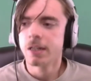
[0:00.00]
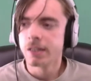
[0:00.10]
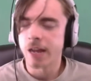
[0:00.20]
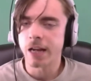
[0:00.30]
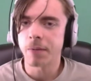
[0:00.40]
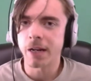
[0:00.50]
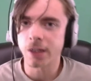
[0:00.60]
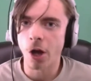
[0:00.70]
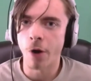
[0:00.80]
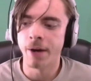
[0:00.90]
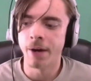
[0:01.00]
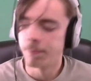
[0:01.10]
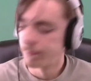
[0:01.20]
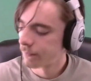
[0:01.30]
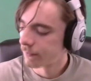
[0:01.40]
to him.
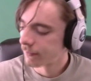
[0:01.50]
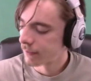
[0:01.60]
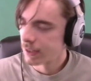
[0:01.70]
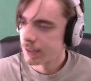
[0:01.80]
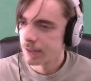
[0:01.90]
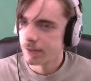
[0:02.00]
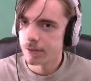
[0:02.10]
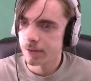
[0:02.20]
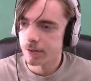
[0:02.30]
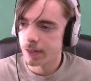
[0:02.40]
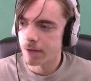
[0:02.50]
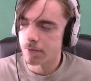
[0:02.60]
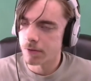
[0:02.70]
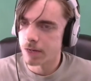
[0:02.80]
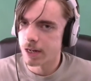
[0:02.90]
And I
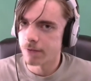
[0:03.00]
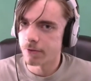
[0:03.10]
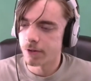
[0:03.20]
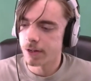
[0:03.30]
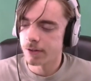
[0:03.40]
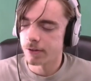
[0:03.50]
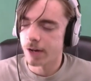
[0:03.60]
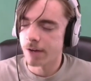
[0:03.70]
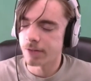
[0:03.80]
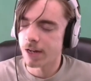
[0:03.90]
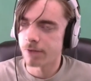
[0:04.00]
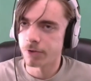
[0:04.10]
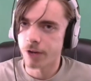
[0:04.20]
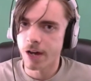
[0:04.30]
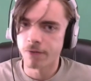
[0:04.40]
would never
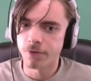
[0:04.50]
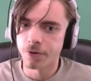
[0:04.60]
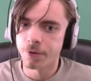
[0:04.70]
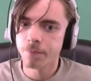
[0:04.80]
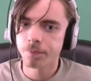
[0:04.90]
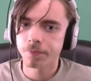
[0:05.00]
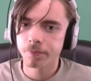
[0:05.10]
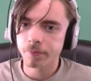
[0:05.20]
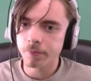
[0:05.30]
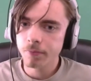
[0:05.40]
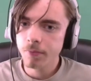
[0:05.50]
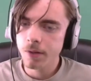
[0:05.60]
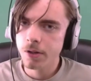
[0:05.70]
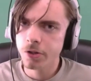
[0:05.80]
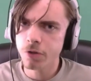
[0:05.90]
ever
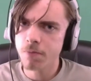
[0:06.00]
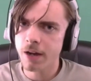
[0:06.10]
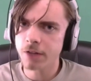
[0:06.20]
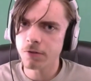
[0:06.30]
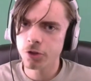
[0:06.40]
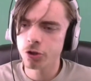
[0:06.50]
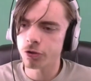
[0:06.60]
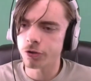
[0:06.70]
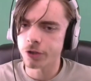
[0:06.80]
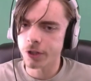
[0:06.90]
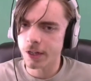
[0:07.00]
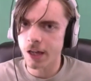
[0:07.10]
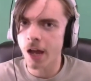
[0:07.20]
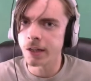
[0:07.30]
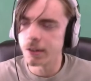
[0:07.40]
do my chores
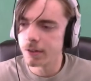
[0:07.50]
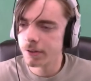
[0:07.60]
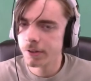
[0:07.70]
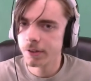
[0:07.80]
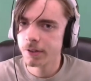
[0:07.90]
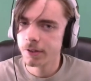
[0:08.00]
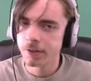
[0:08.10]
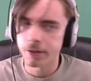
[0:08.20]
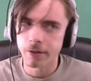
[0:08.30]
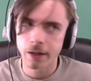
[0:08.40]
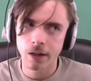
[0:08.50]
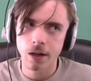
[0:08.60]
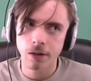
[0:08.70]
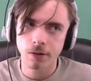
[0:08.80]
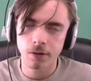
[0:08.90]
again. So they're like,
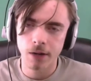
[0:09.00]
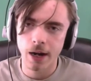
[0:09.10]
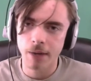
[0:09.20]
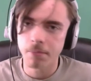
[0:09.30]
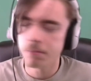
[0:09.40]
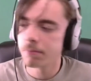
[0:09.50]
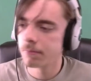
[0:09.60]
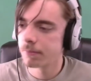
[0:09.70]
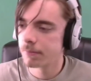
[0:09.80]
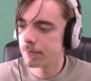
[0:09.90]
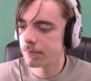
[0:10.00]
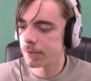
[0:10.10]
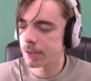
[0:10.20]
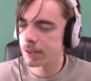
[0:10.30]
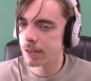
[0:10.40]
oh crap,
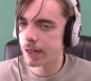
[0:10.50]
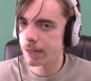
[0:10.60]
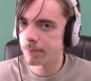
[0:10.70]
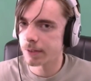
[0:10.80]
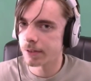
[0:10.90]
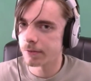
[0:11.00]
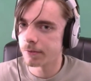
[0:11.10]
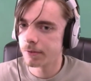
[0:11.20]
let's just take him now.